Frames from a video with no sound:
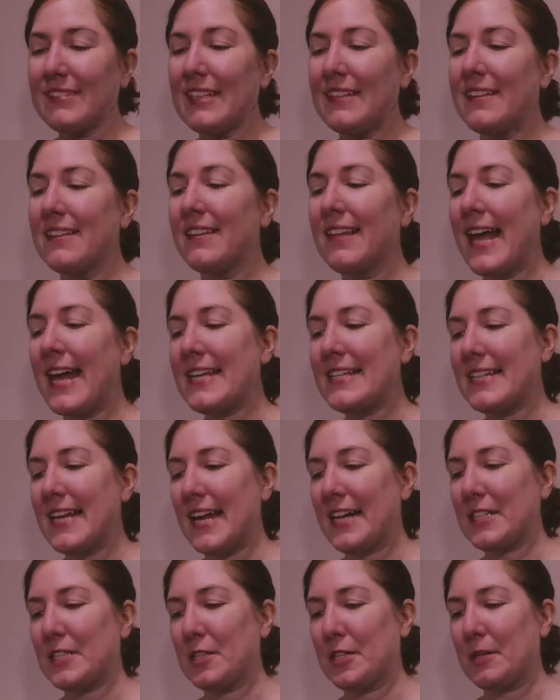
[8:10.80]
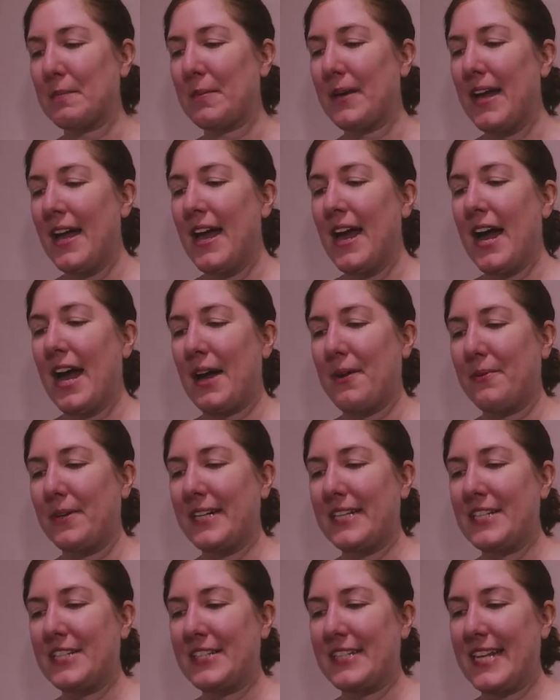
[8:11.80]
The last excerpt, I
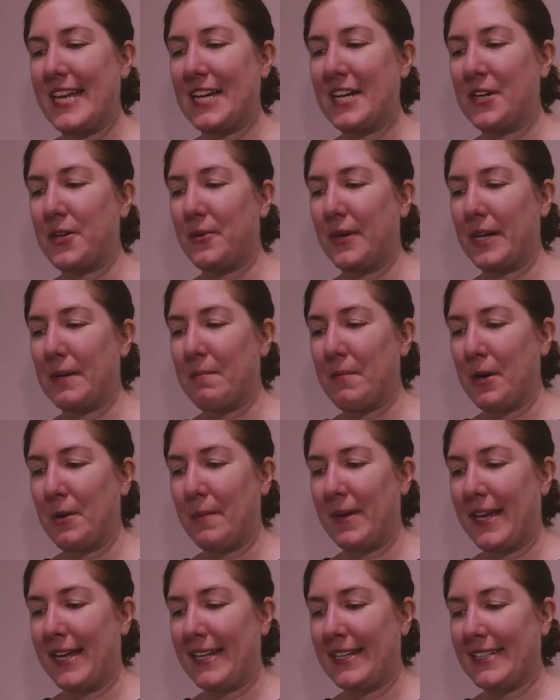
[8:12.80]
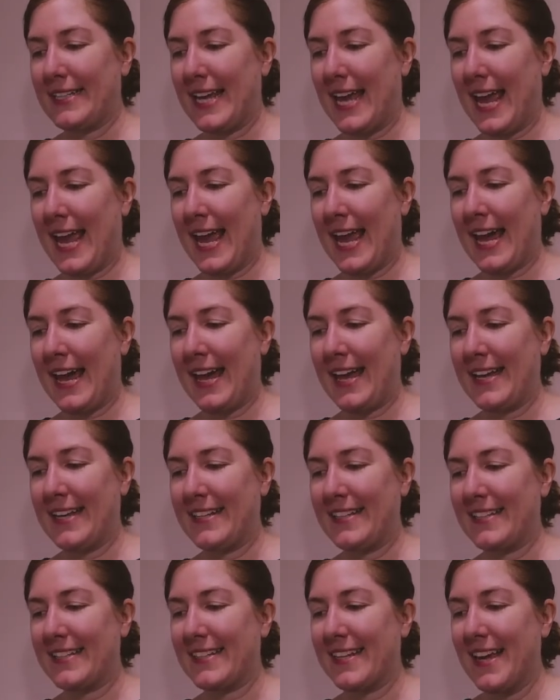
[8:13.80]
want to just take a quick moment
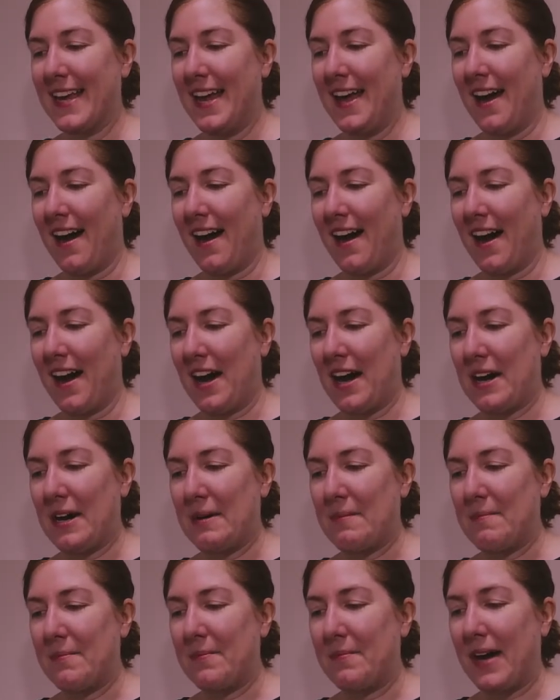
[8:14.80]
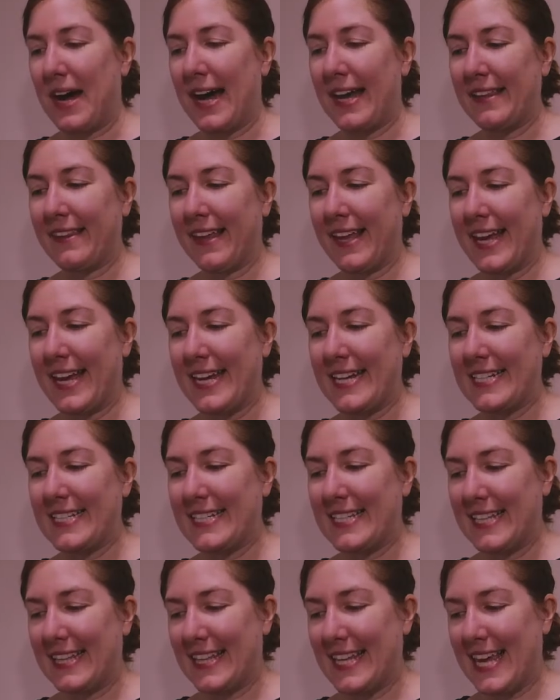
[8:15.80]
and
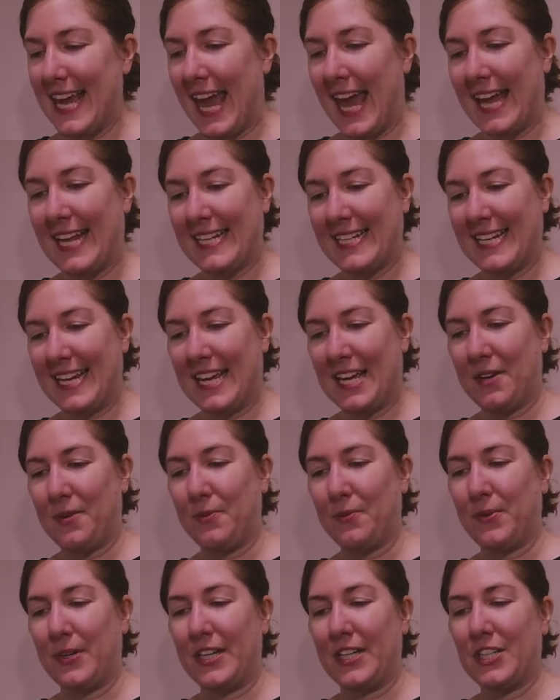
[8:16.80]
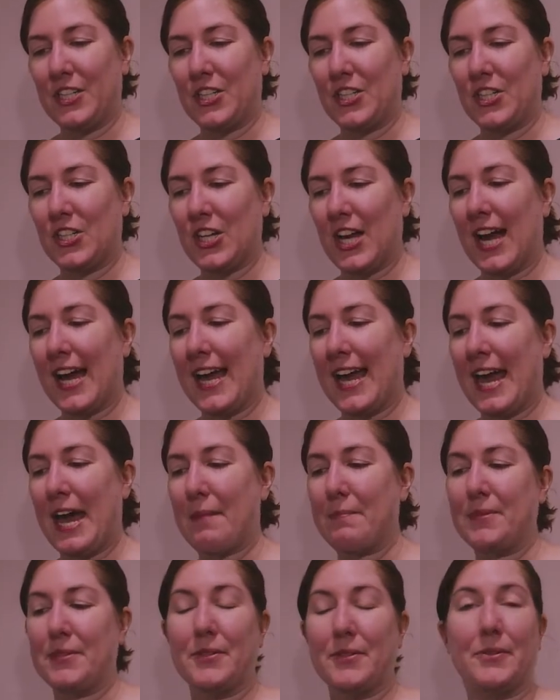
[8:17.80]
highlight the ending, which I
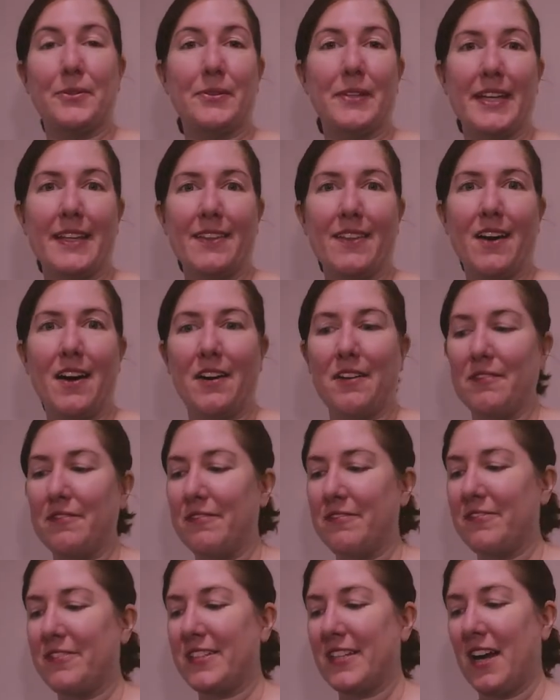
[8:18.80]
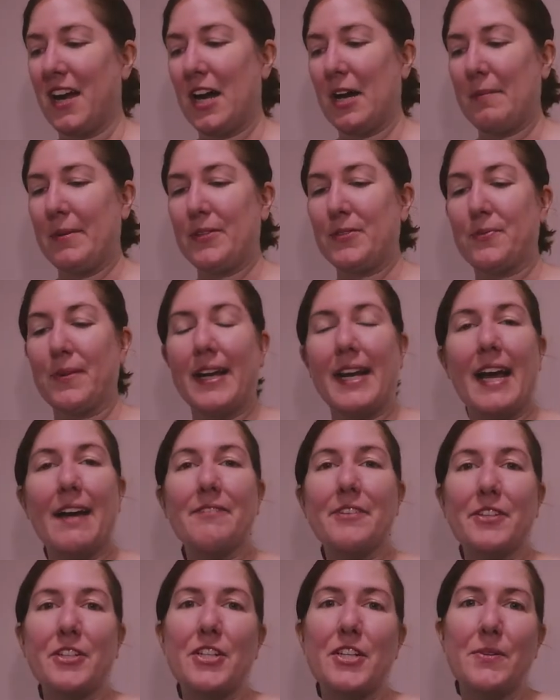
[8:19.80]
absolutely loved. It's right
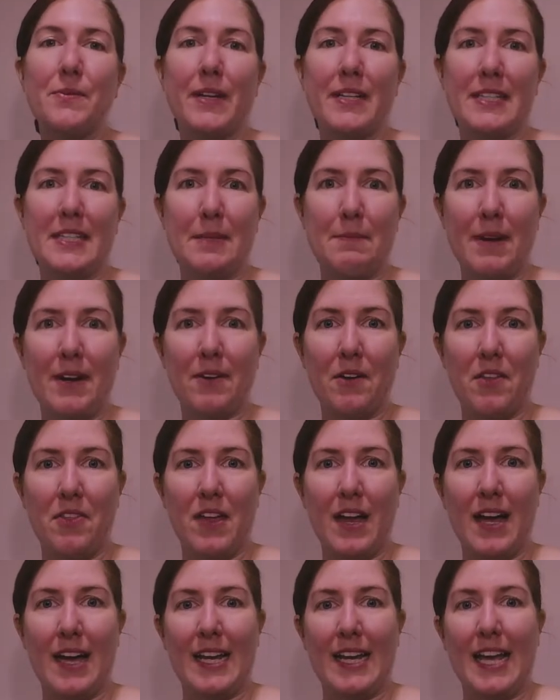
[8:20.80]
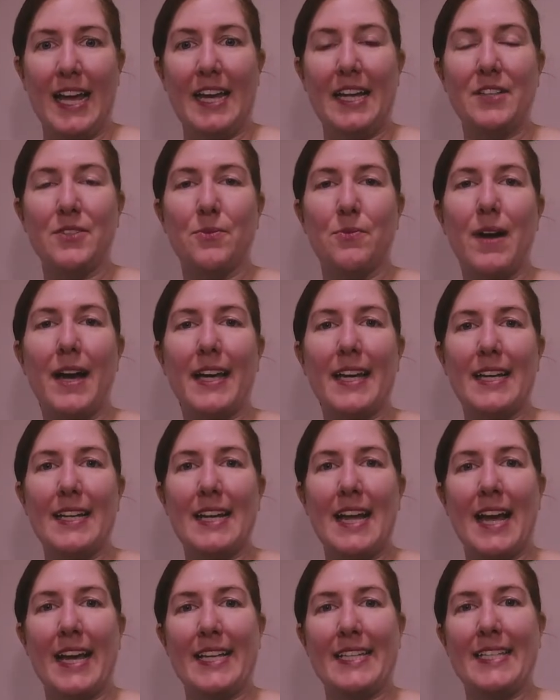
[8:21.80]
after she runs the marathon, and it's
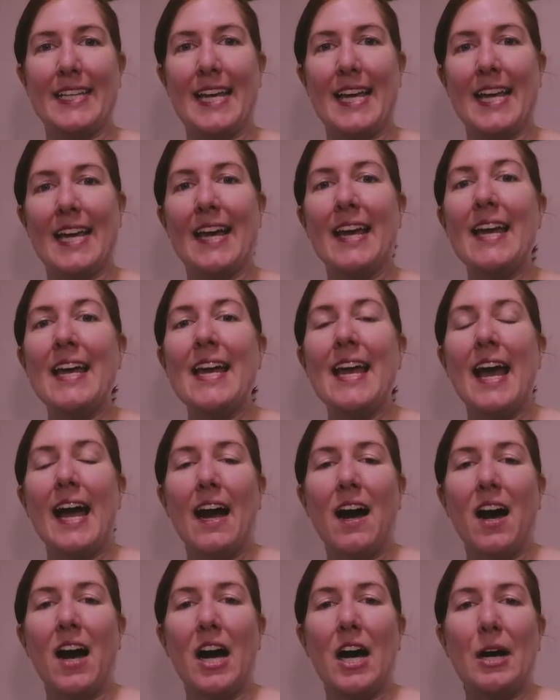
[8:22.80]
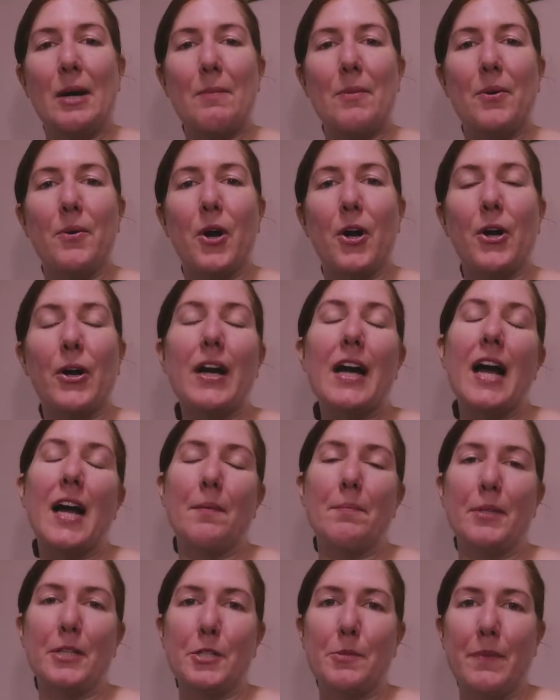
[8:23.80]
recognizing her
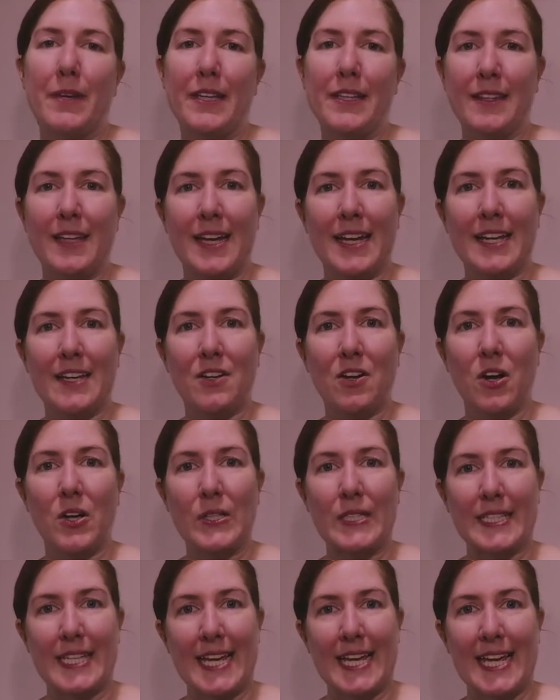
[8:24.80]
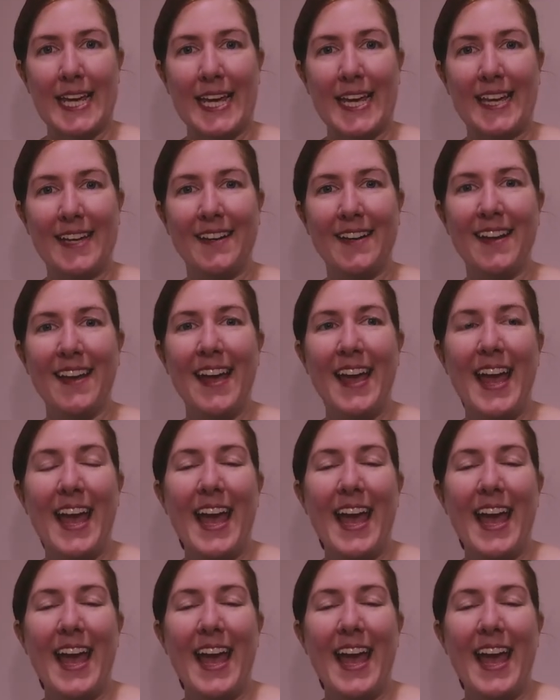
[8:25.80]
accomplishment and letting it all sink in.